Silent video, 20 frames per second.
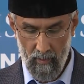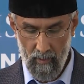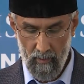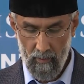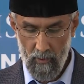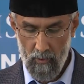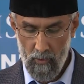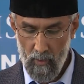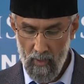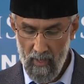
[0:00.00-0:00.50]

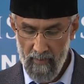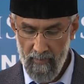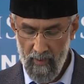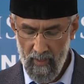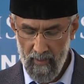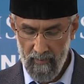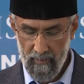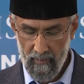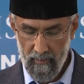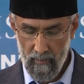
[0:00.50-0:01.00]
The
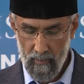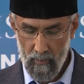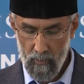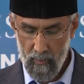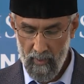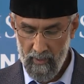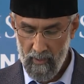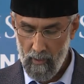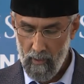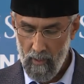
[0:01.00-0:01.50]
universe,
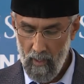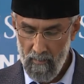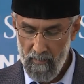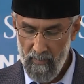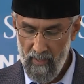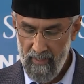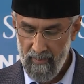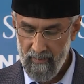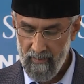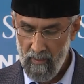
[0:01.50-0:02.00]
with a
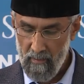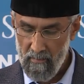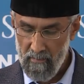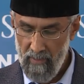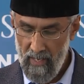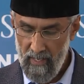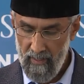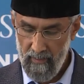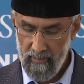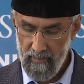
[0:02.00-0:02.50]
complex and
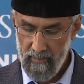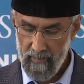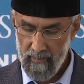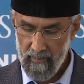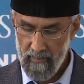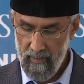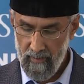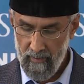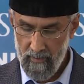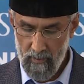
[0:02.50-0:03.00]

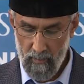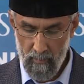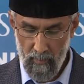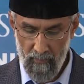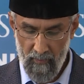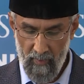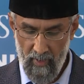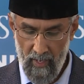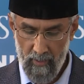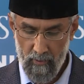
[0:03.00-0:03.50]
balanced system
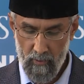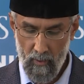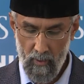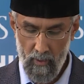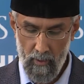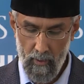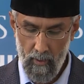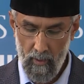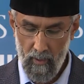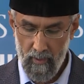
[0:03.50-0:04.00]
of
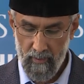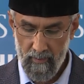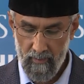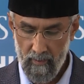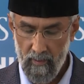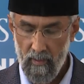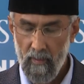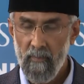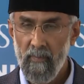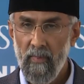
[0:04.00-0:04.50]
natural
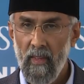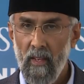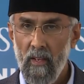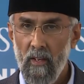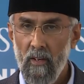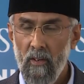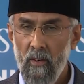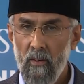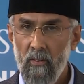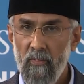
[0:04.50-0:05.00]
laws,
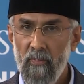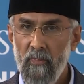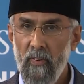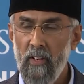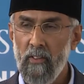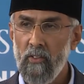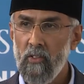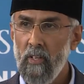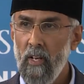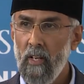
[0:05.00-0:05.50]

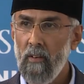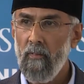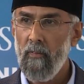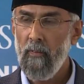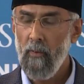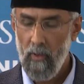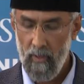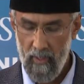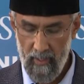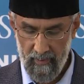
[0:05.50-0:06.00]
functioning
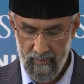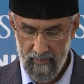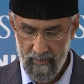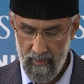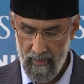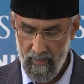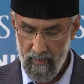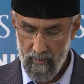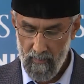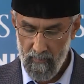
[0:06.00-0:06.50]

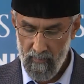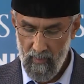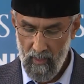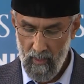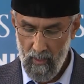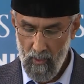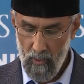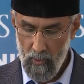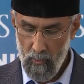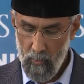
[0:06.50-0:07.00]
flawlessly,
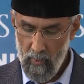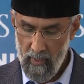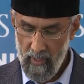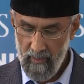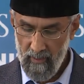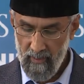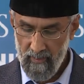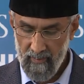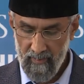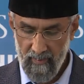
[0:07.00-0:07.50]
would
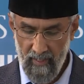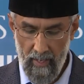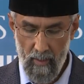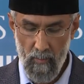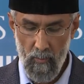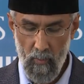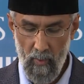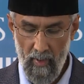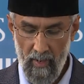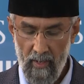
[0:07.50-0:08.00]
in the
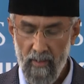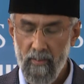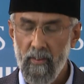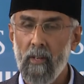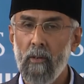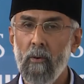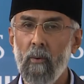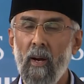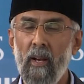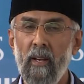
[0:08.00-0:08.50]
same way
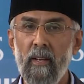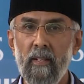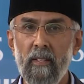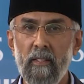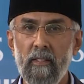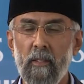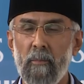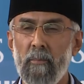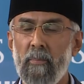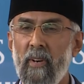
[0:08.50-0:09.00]
require
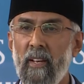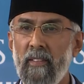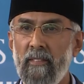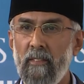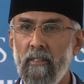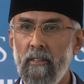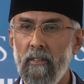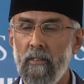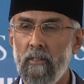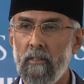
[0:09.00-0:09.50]
the
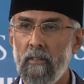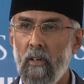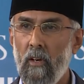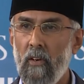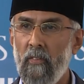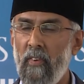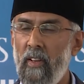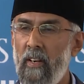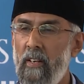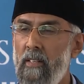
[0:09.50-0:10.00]
presence
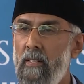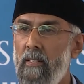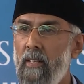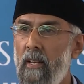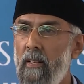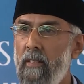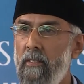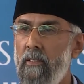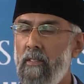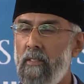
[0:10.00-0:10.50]
of an
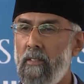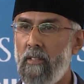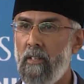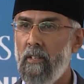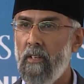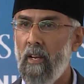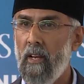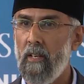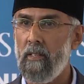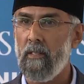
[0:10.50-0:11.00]
intelligent
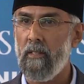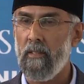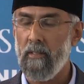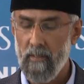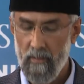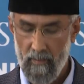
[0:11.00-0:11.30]
creator.